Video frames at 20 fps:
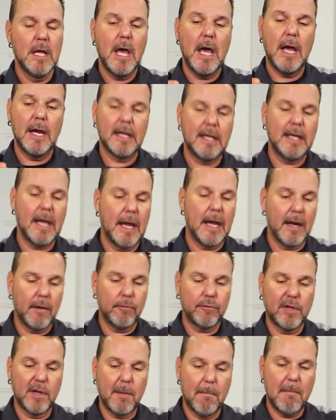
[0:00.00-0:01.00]
And again, I was
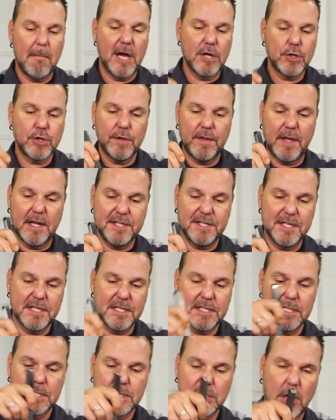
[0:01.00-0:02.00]
going to measure that
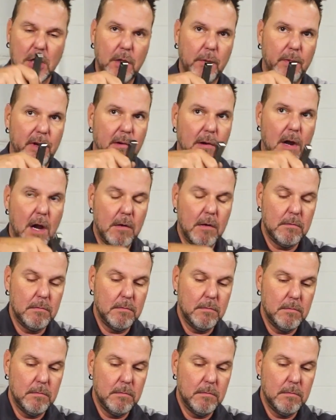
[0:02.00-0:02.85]
distance all the way around.